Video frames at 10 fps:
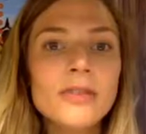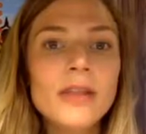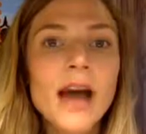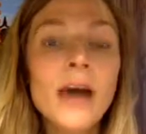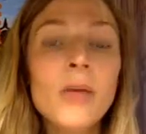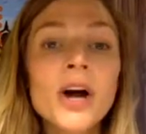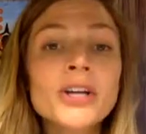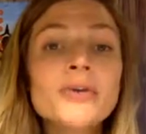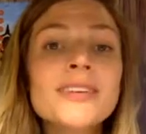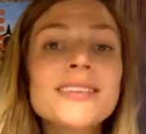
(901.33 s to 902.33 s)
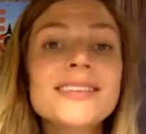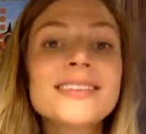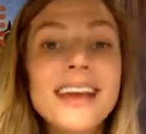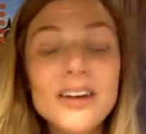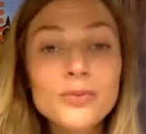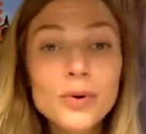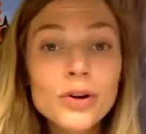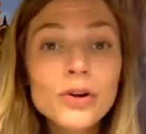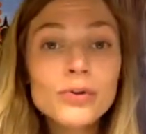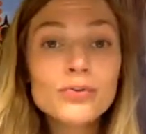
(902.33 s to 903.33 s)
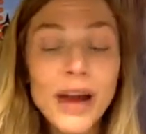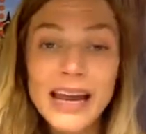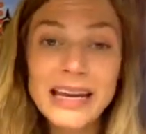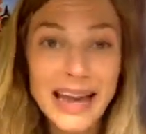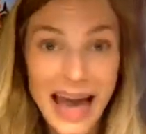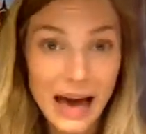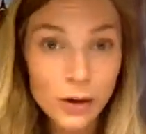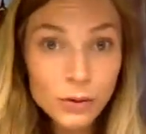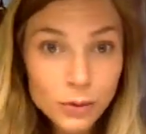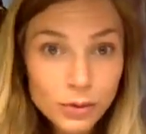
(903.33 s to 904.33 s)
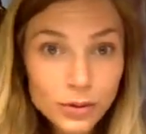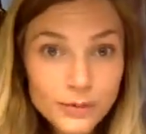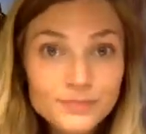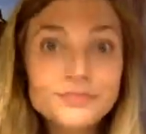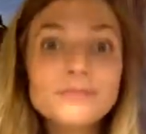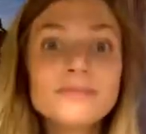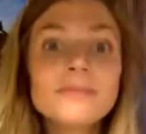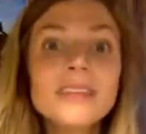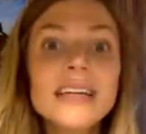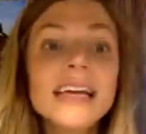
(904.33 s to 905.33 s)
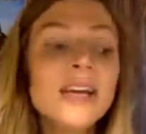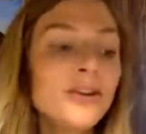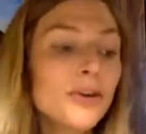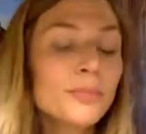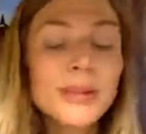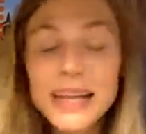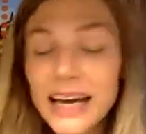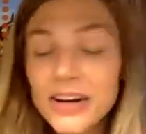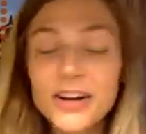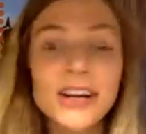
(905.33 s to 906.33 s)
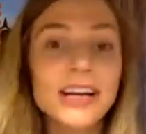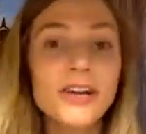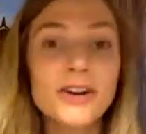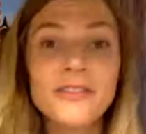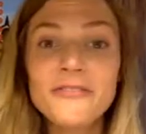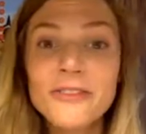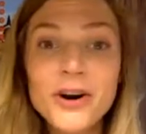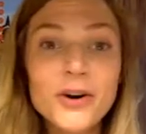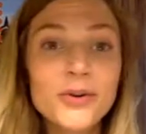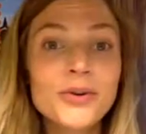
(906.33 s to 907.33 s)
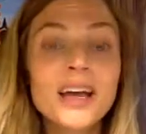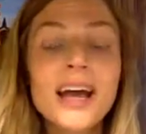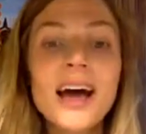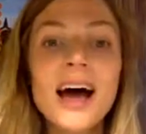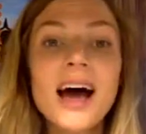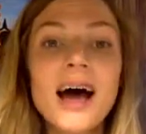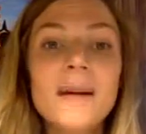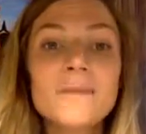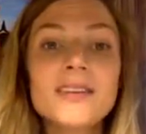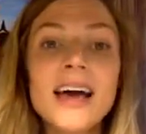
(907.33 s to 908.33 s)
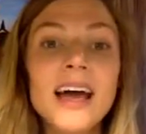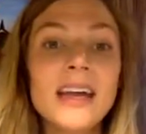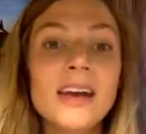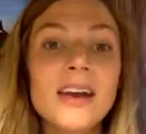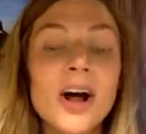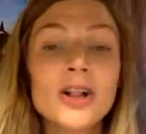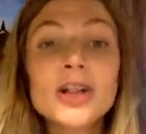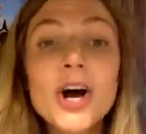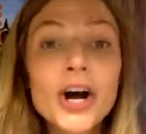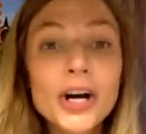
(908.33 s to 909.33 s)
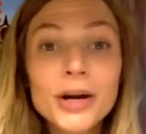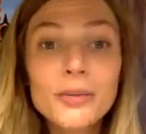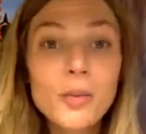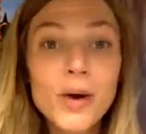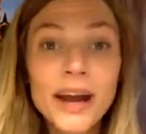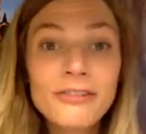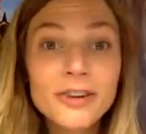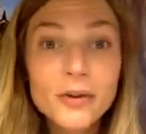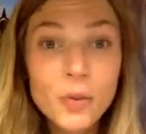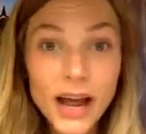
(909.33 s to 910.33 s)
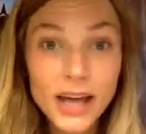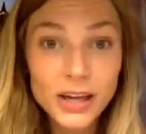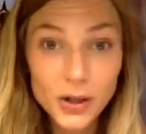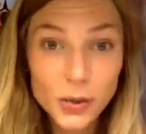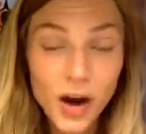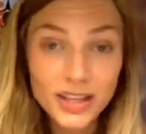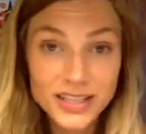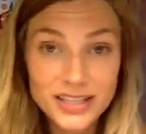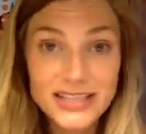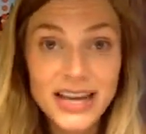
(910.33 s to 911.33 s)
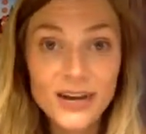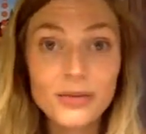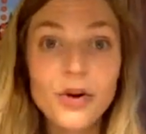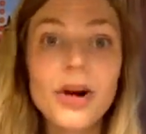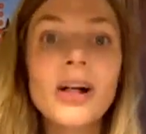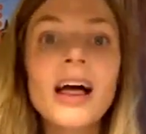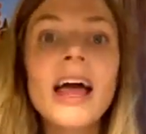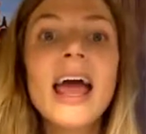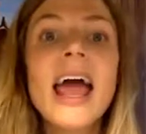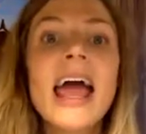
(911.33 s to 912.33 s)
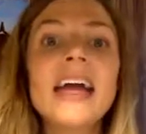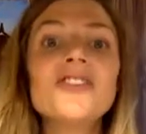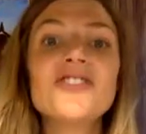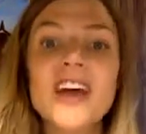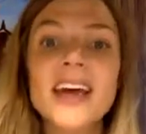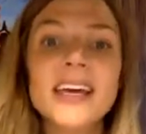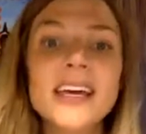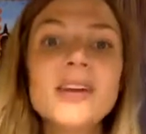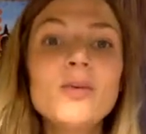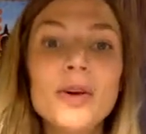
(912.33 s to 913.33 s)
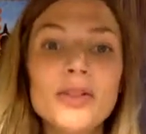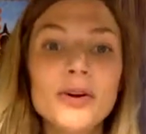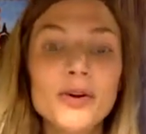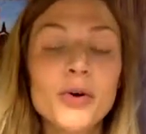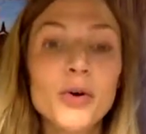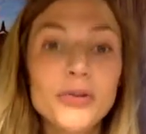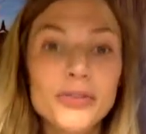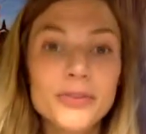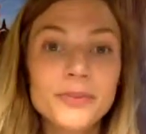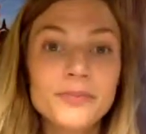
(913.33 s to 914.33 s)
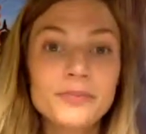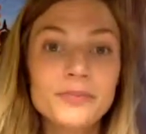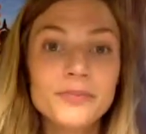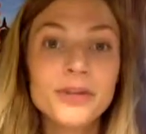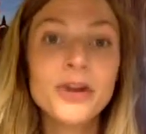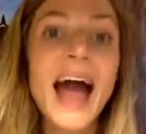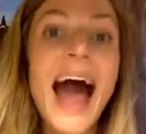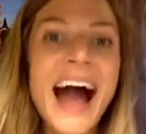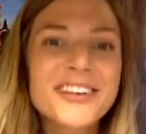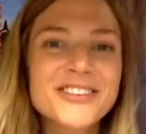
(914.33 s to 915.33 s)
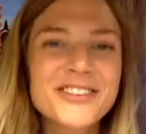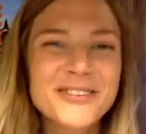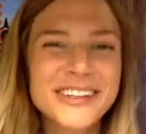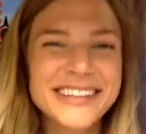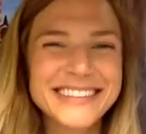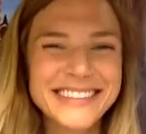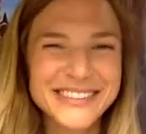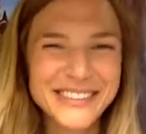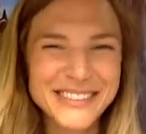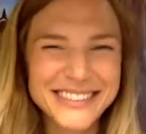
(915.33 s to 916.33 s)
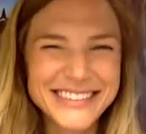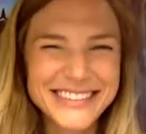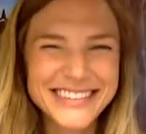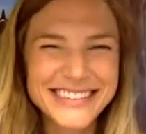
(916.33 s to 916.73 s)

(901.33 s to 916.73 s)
I want you to schedule right now in your planner, in your phone, set an alarm, whatever way you want to schedule a check-in with your goals, your action-oriented goals,